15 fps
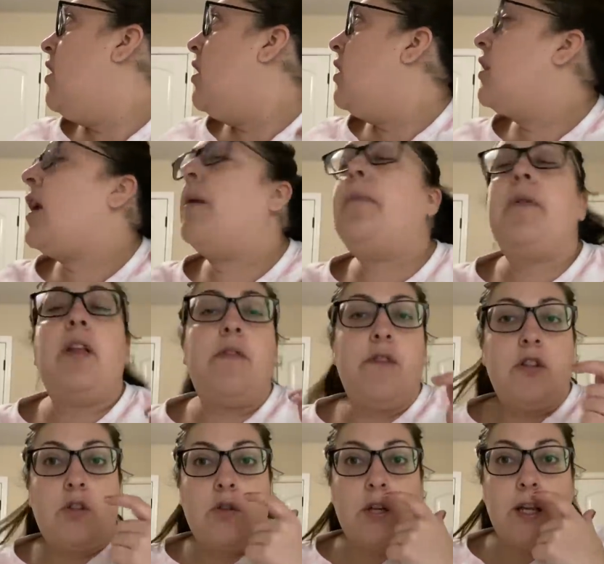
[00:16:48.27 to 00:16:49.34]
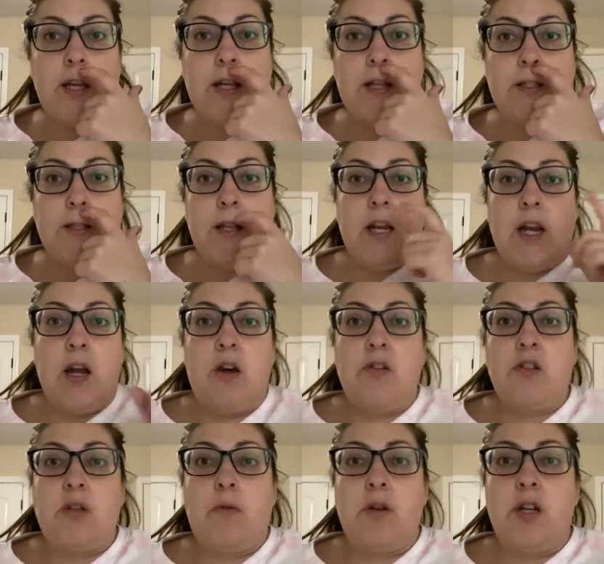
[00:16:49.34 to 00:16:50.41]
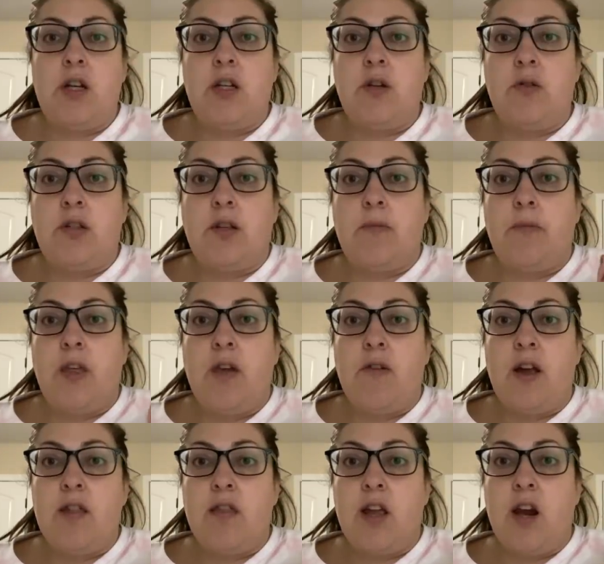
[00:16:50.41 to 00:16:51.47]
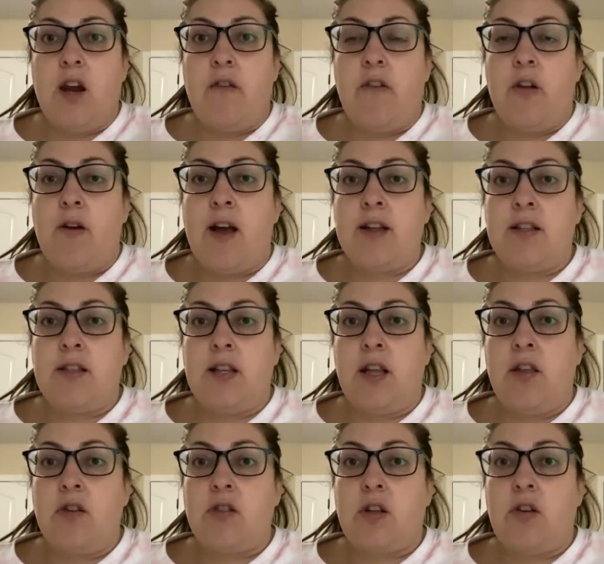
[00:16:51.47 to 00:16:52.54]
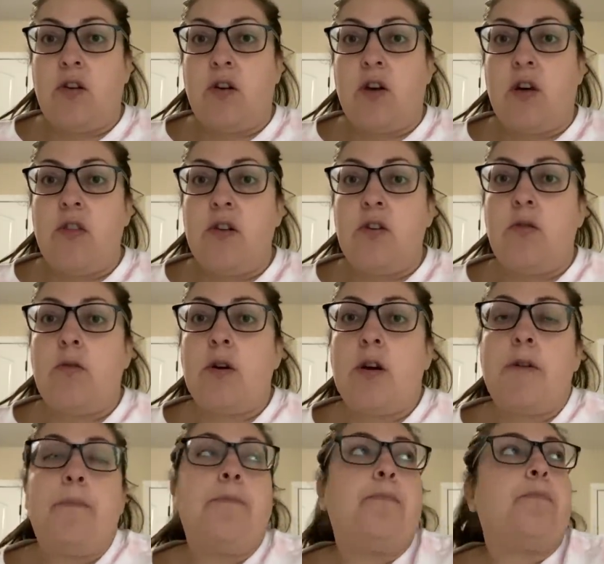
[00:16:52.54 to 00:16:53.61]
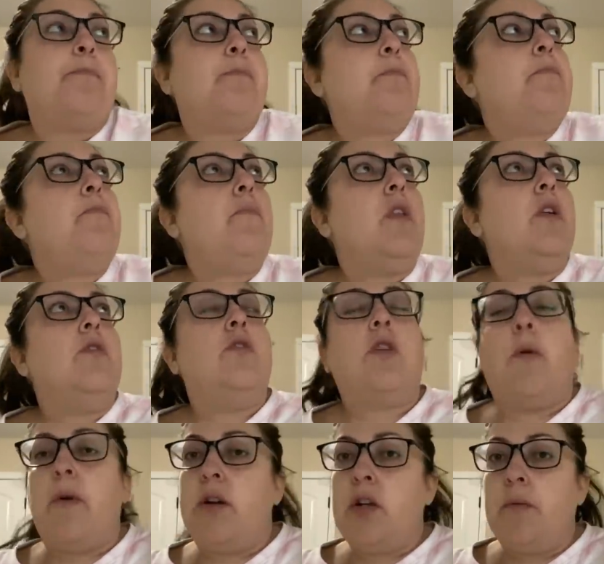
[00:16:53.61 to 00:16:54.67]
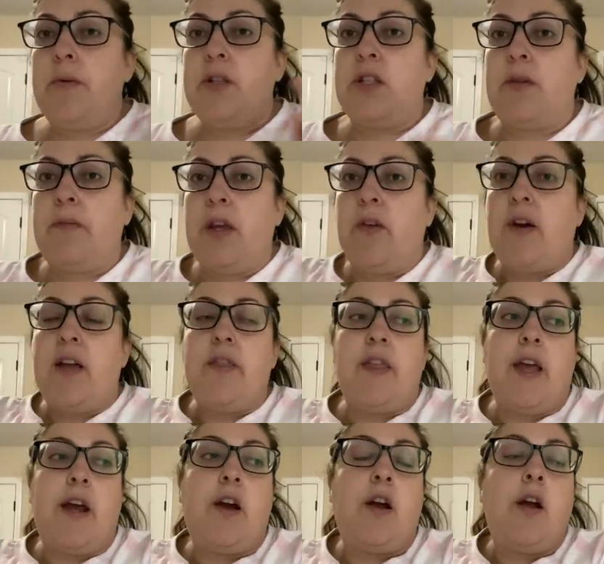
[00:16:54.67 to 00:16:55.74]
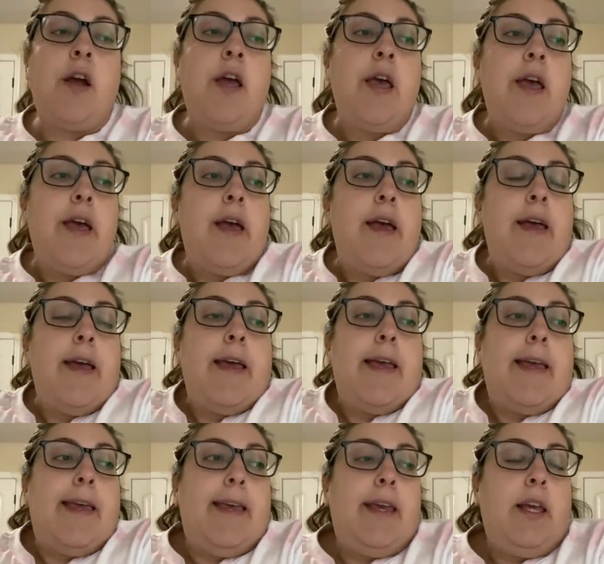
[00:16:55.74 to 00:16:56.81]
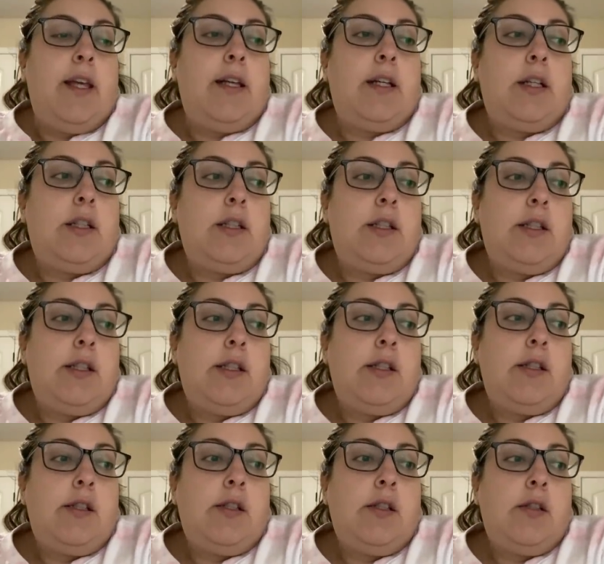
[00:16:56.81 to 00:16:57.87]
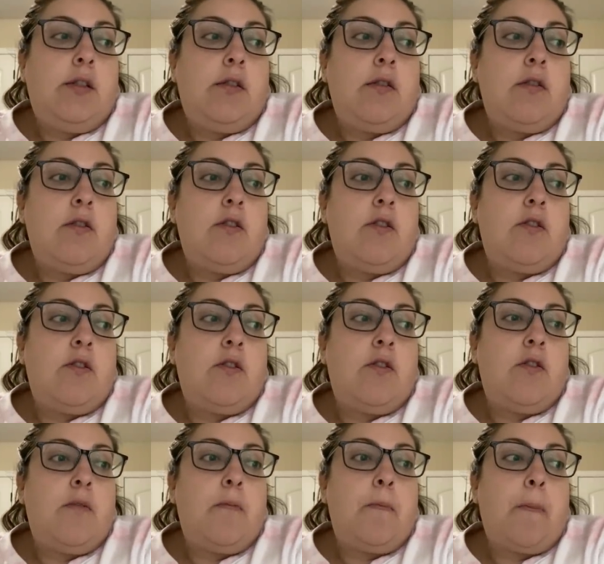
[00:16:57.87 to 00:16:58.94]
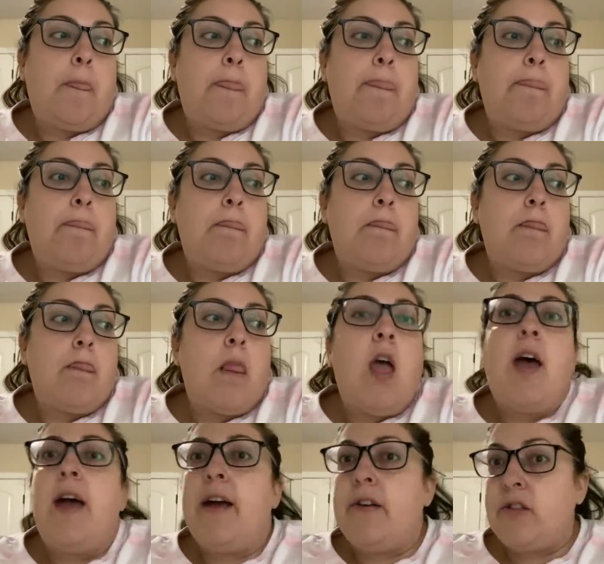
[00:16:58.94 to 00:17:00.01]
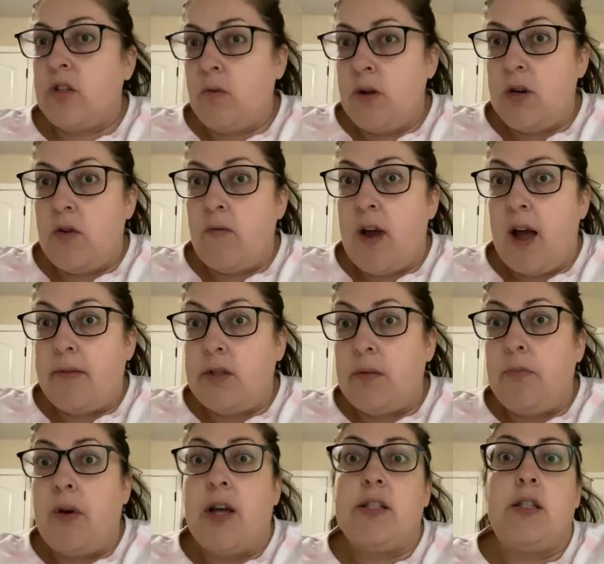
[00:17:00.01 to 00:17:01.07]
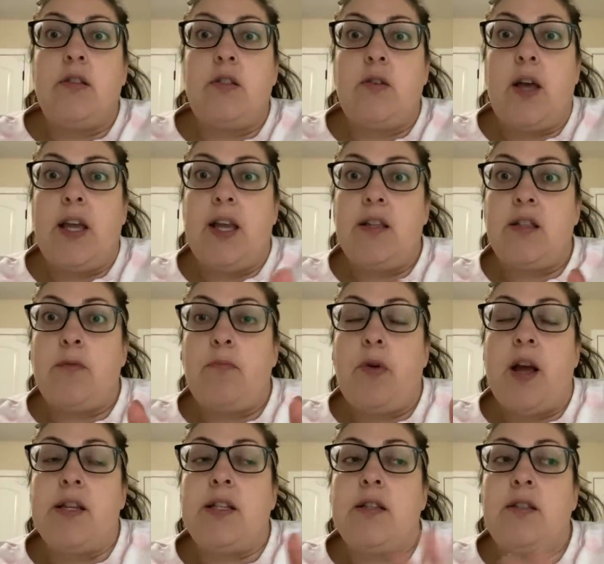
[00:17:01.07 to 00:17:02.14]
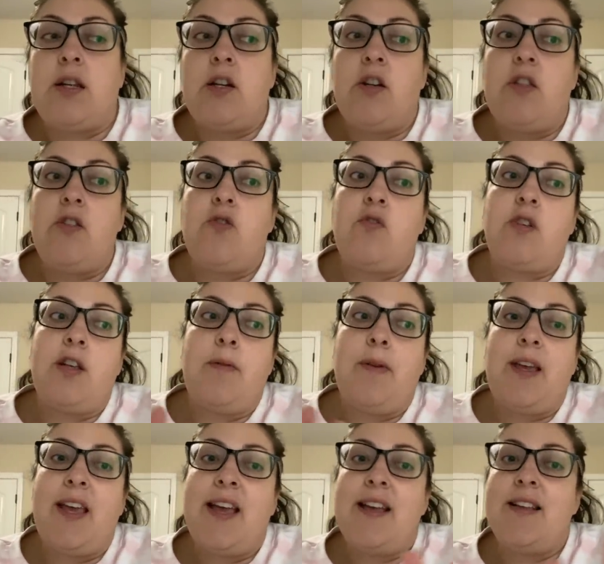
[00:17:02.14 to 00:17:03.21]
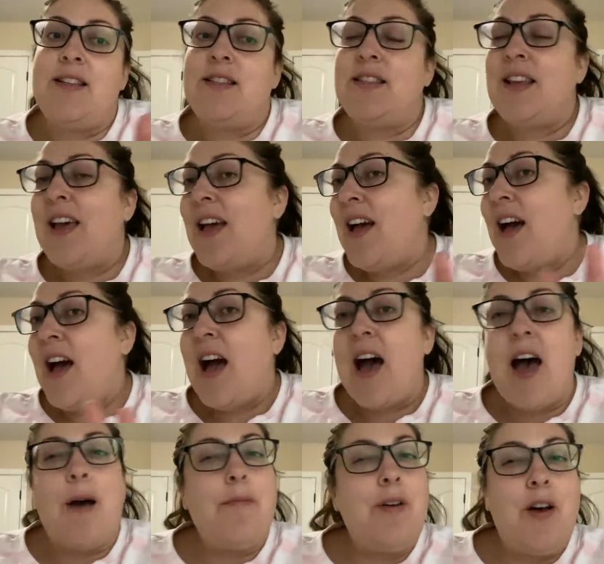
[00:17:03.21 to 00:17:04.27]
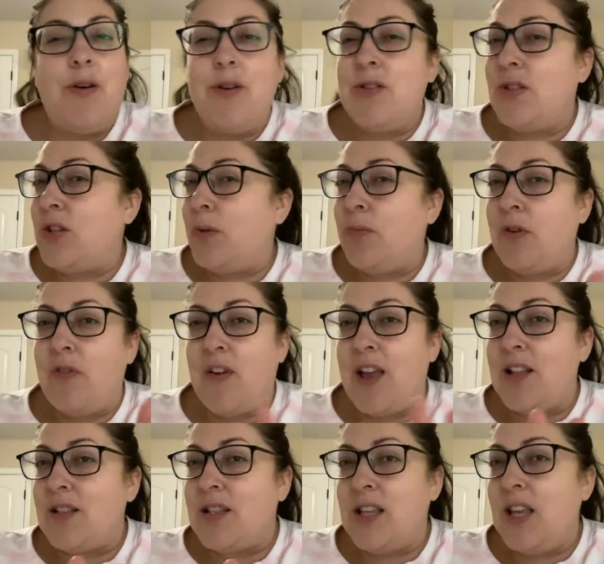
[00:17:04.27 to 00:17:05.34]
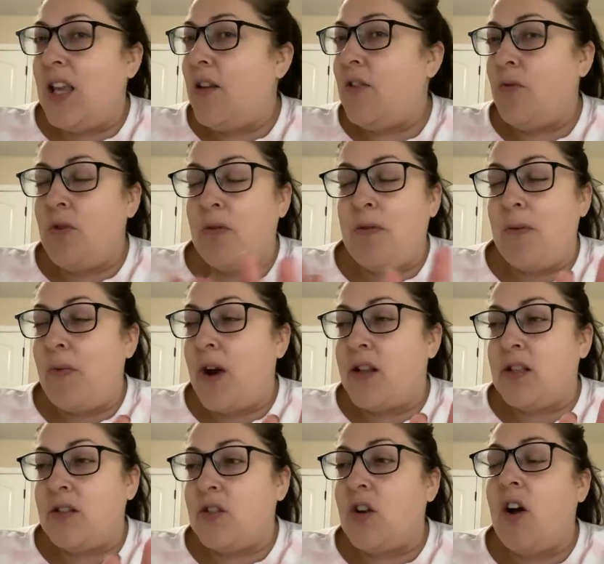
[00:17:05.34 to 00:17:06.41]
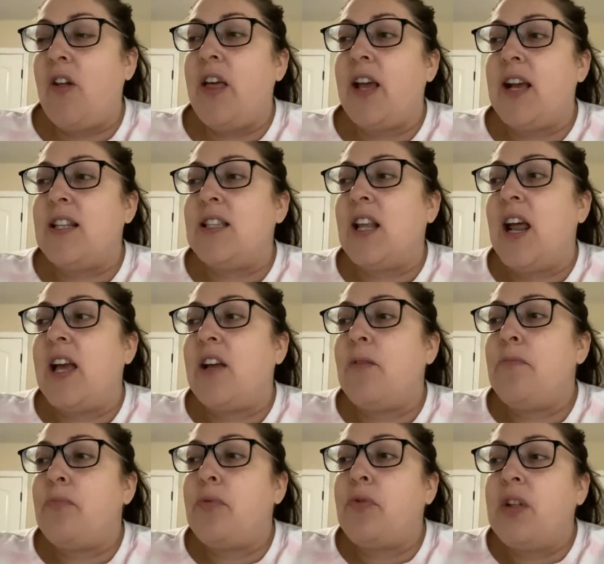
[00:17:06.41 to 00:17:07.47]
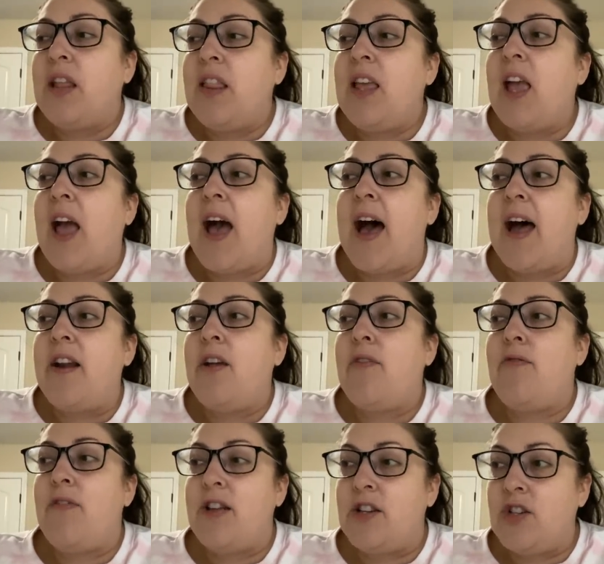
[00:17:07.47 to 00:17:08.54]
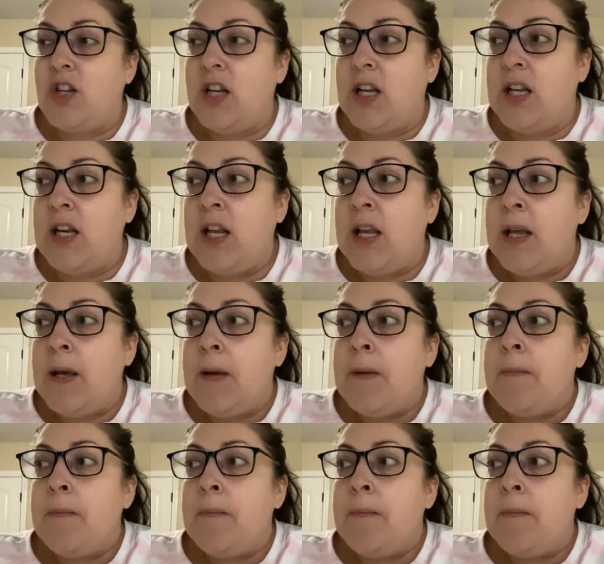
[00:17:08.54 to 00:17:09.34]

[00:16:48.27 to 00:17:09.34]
a couple of the trees and then I also wanted to do something right there if you guys see there's a hook on the door so I wanted to put something right there. And I also to wrap some presents so I can get some presents under the tree because I'm going super fancy even with my presents, y'all. Like I said, I completely had a vision